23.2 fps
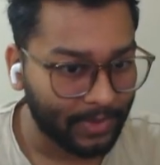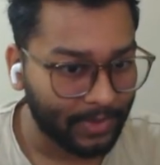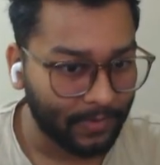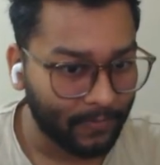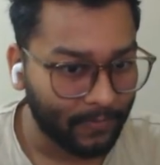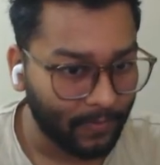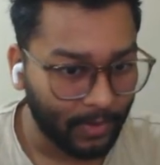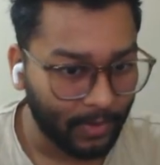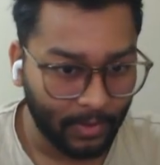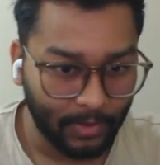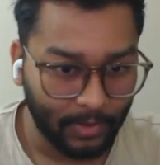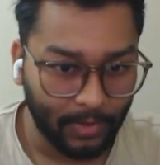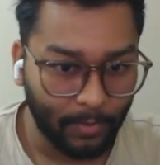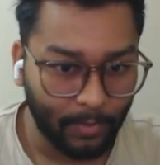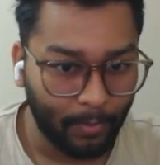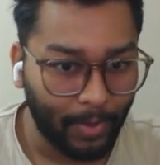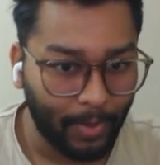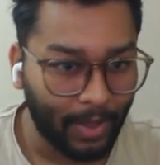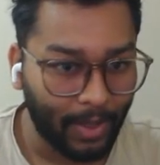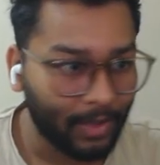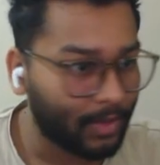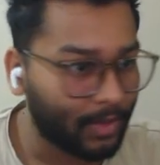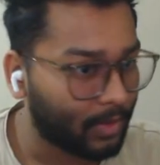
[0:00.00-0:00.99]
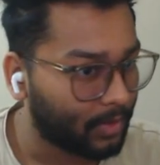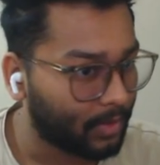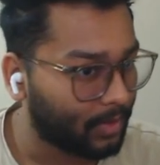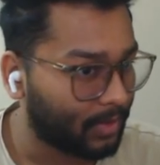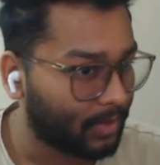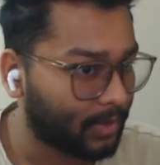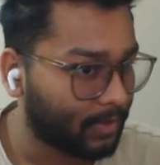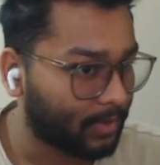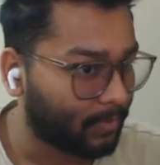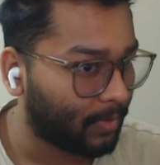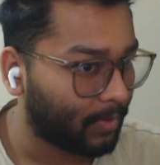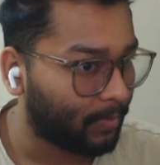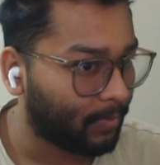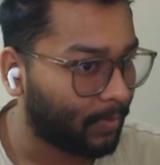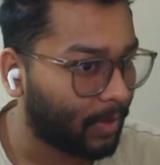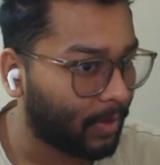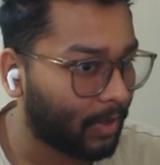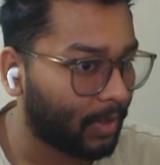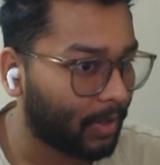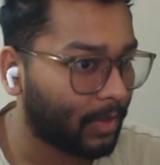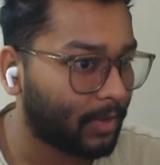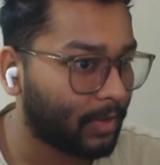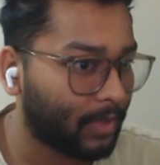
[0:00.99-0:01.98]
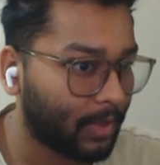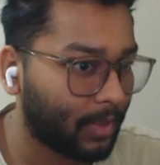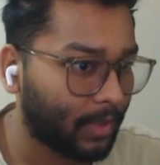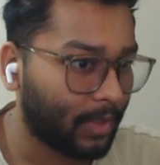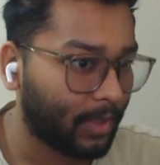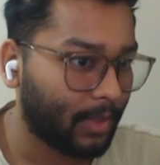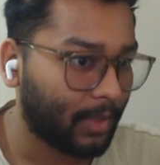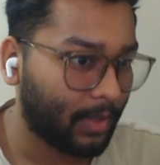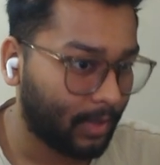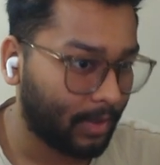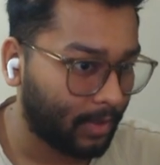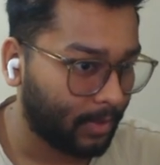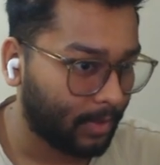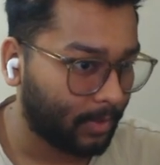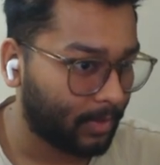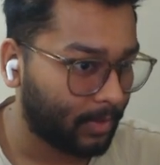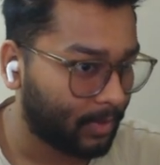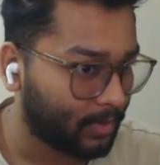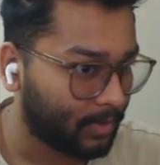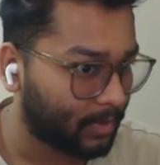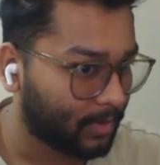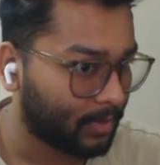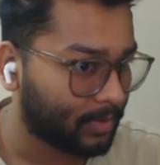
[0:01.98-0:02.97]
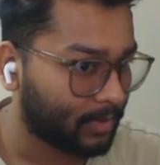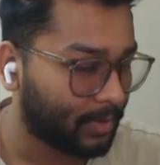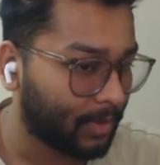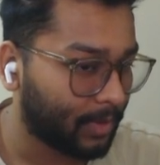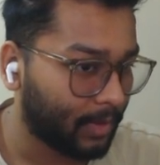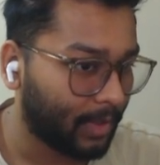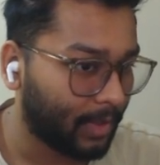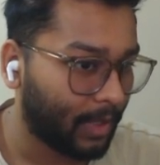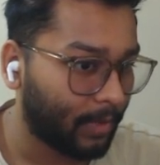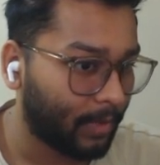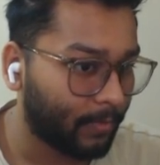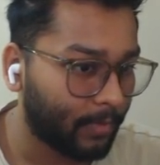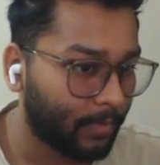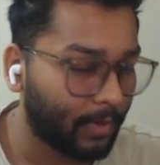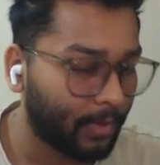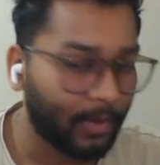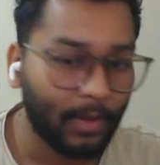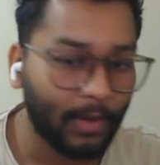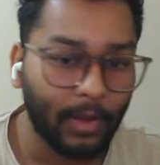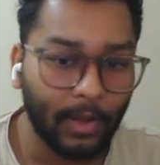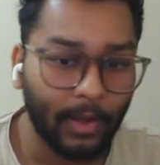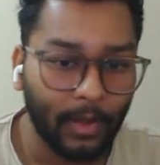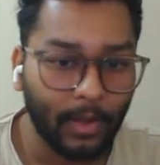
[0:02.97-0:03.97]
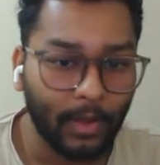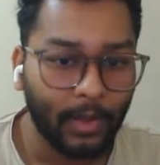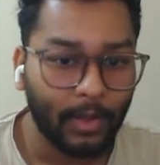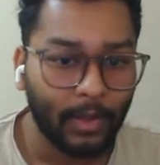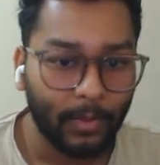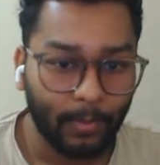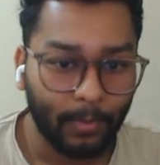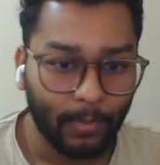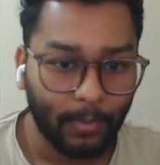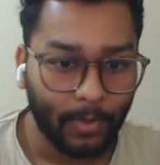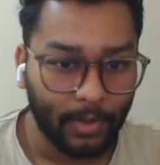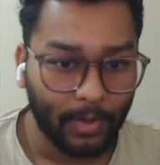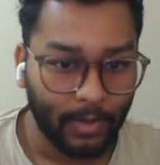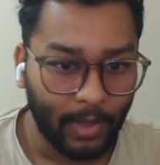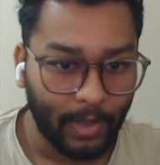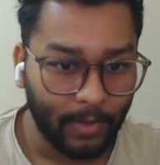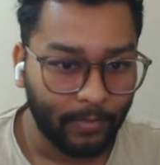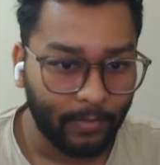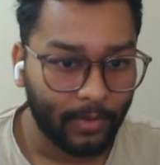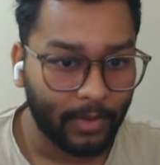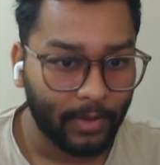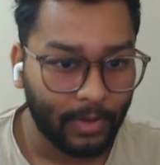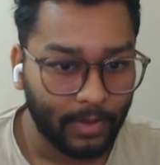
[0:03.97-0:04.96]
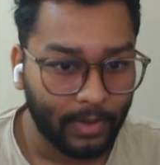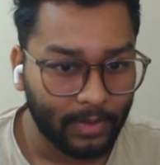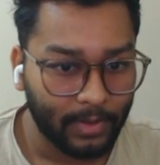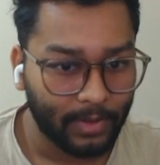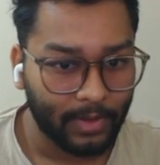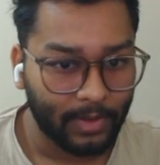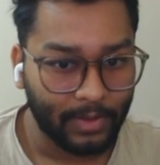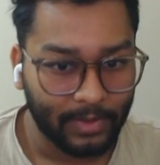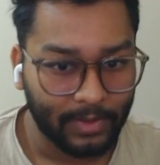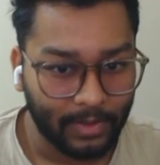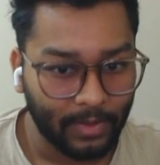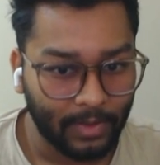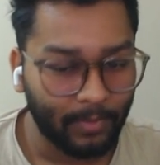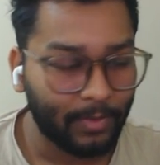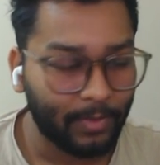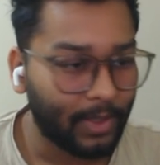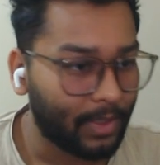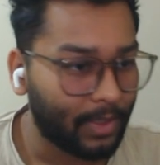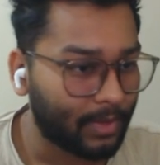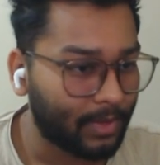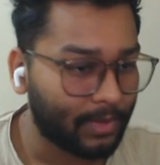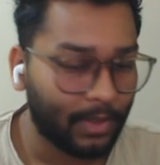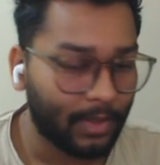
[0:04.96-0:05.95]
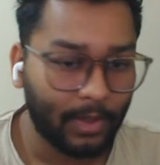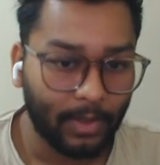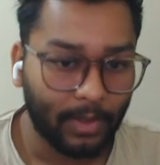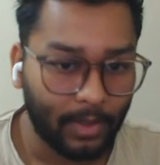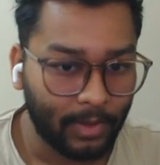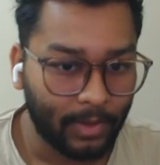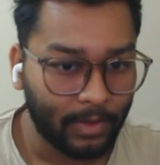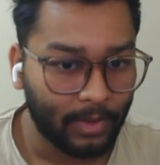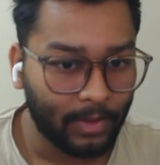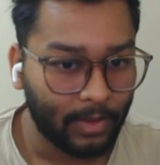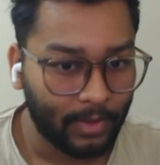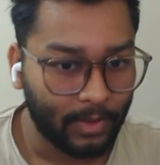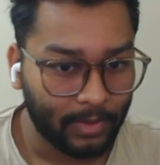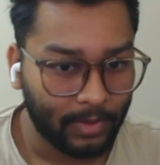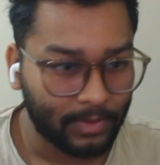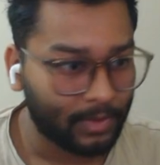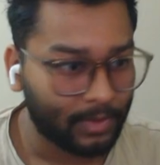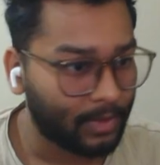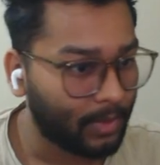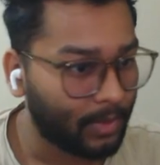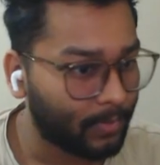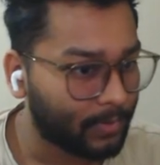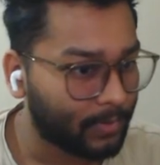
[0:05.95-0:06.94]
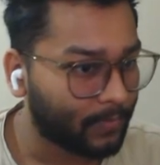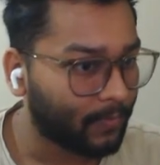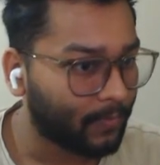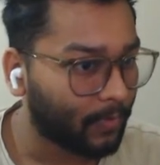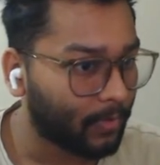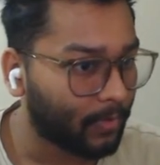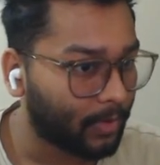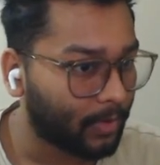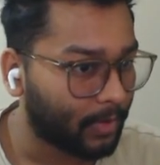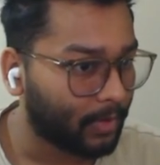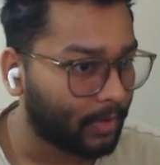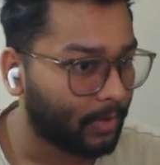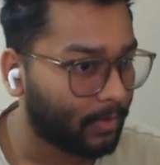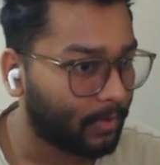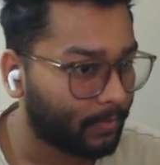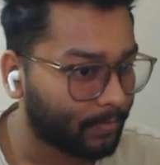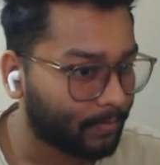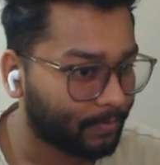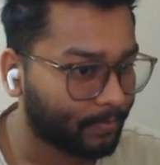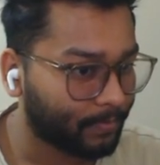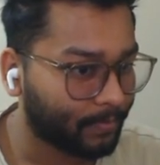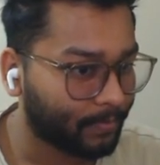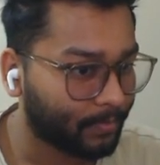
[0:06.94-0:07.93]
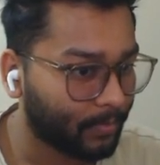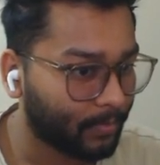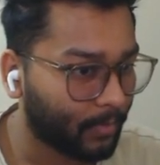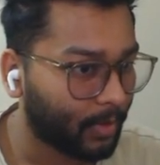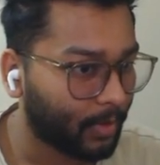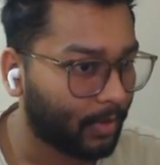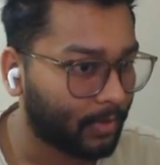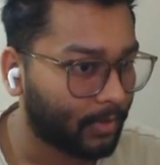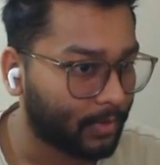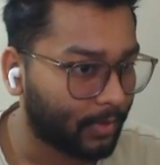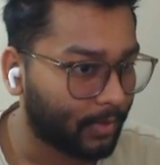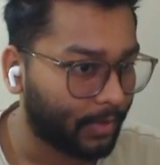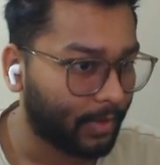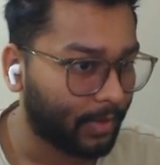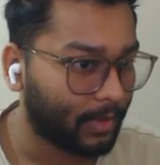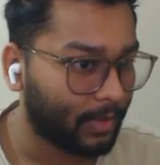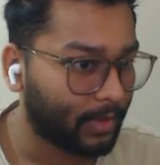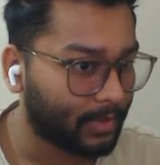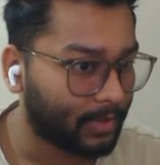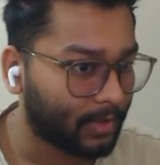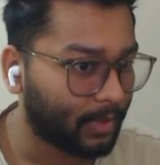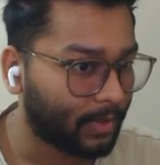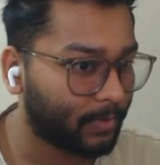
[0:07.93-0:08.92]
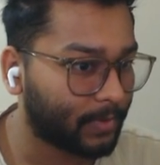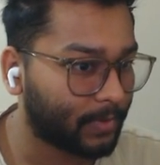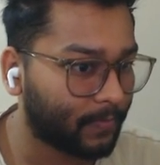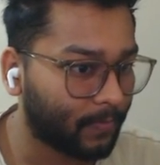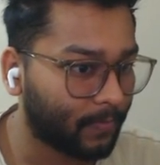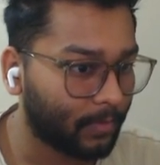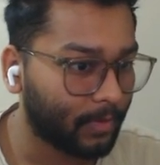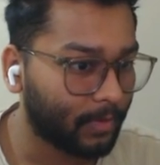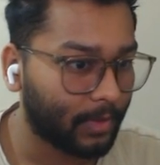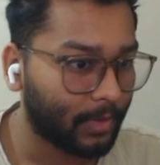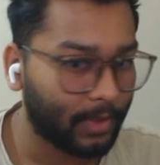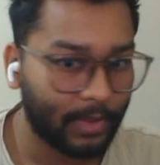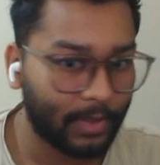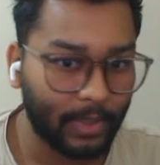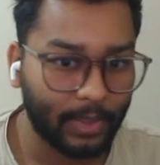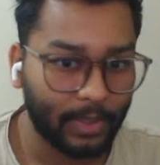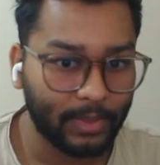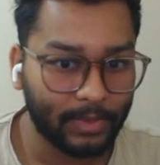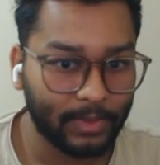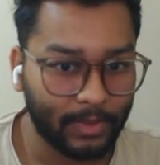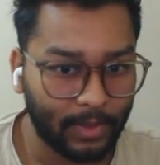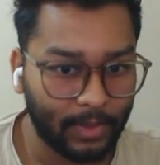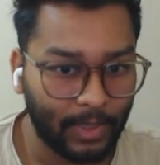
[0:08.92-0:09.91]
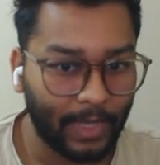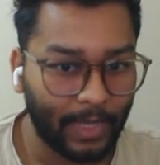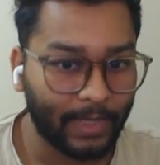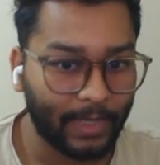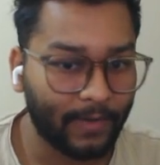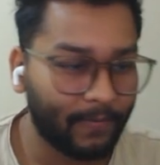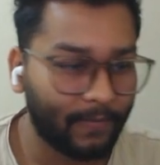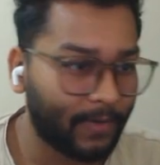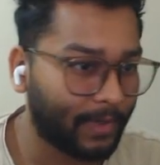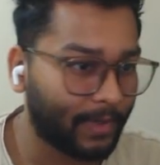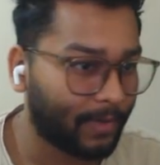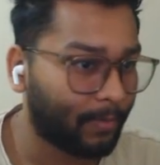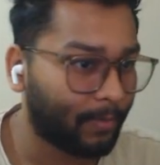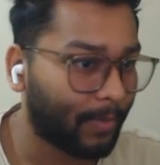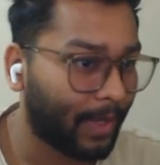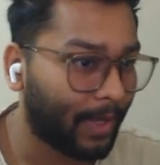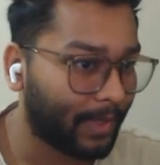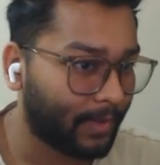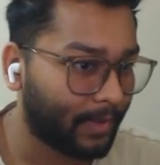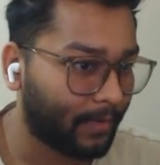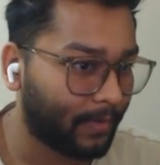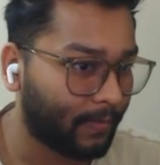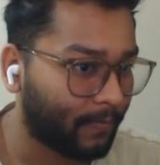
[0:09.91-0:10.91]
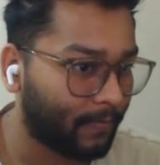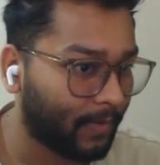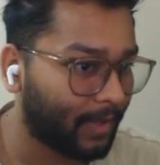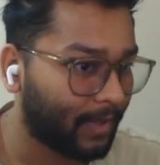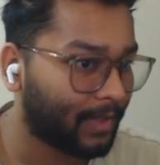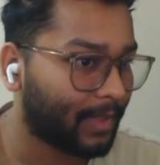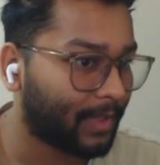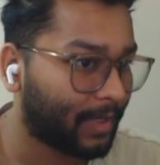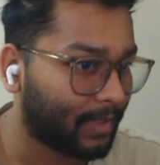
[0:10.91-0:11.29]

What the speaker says: specifying the path. This is my path, and this is the library. In the script, there is in the scripts folder, there is a activate binary